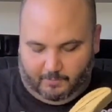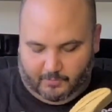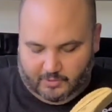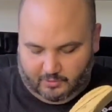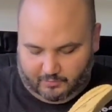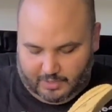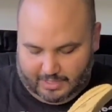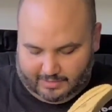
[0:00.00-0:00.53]

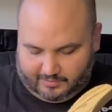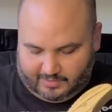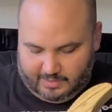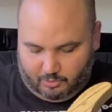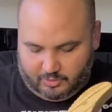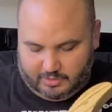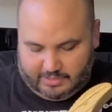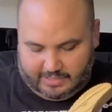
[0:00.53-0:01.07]
You've got a
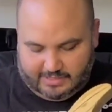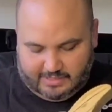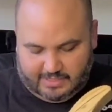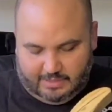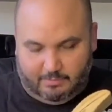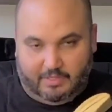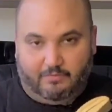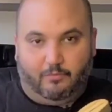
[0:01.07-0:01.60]
Seymour Duncan
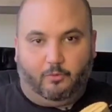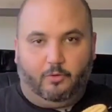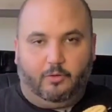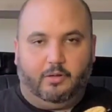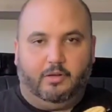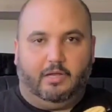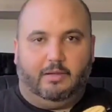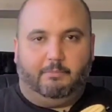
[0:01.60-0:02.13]

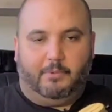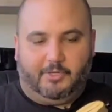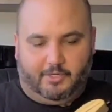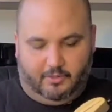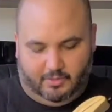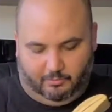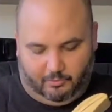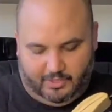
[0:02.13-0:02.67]
TB4
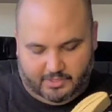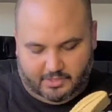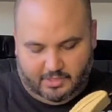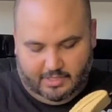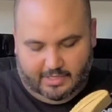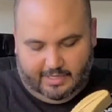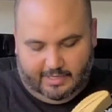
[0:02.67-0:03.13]
humbucker in the bridge,